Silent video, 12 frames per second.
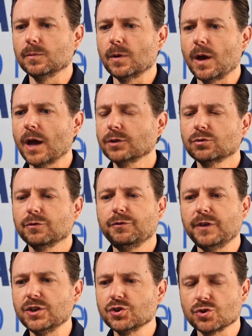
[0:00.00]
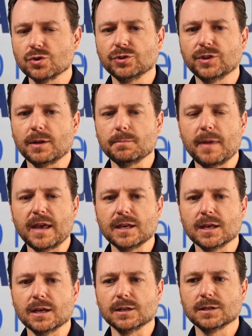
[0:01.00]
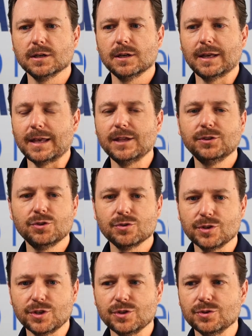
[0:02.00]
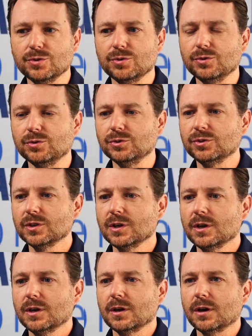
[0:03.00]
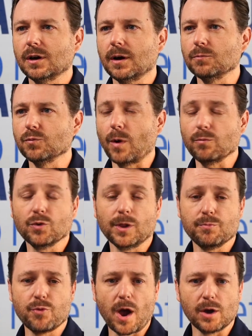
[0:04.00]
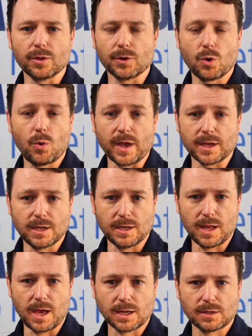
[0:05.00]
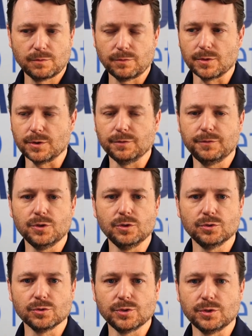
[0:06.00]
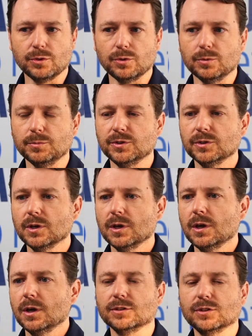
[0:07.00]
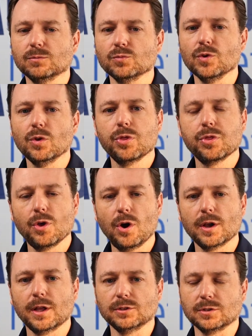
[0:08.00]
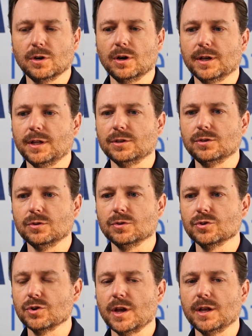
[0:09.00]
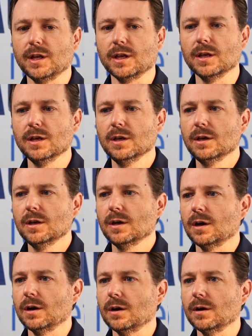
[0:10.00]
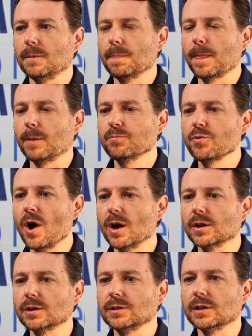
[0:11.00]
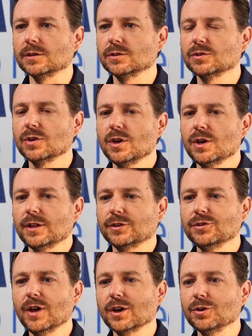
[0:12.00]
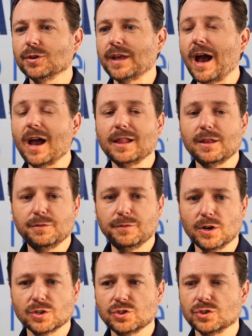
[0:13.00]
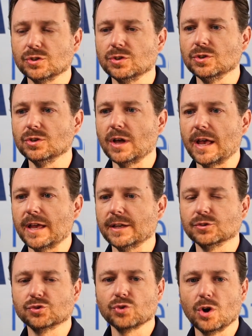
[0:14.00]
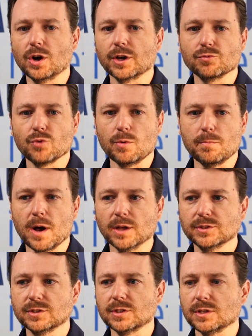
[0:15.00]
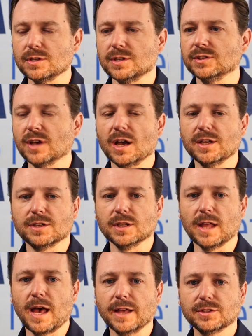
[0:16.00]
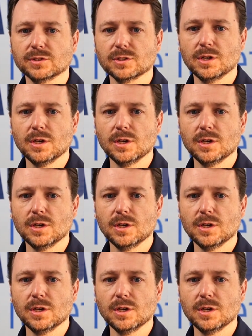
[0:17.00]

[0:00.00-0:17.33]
extra features that make it easier to use. I'm really proud of the quick connect for the diffuser tubes. Some real thought has gone into creating a product that's not only highly functional and strong and robust and designed to last